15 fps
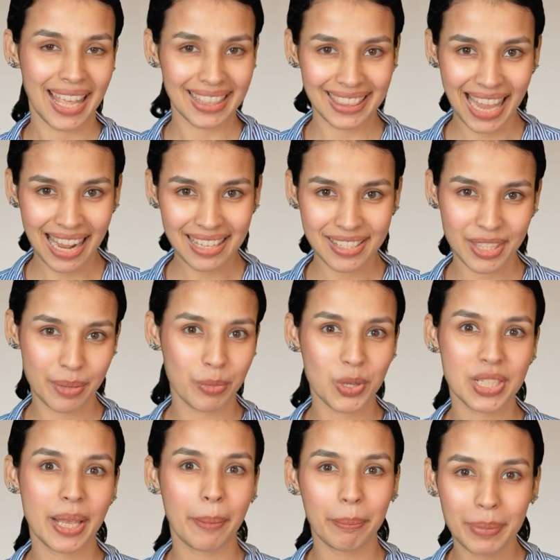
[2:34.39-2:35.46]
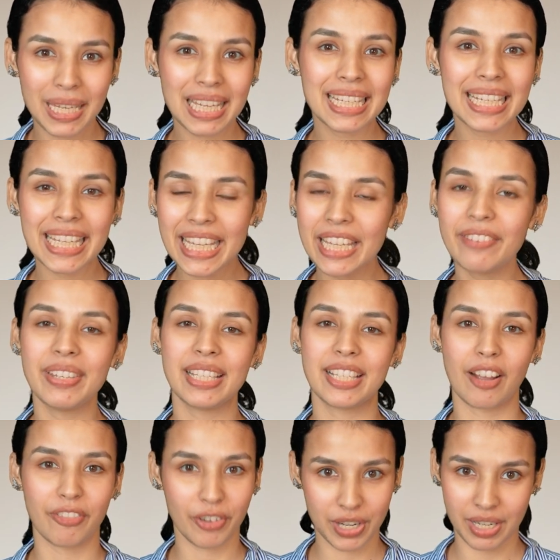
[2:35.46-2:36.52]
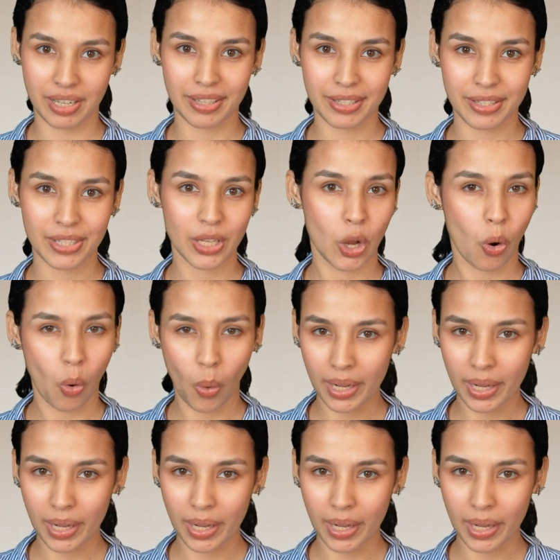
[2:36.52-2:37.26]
And that's the Mozambique e-visa for Indians.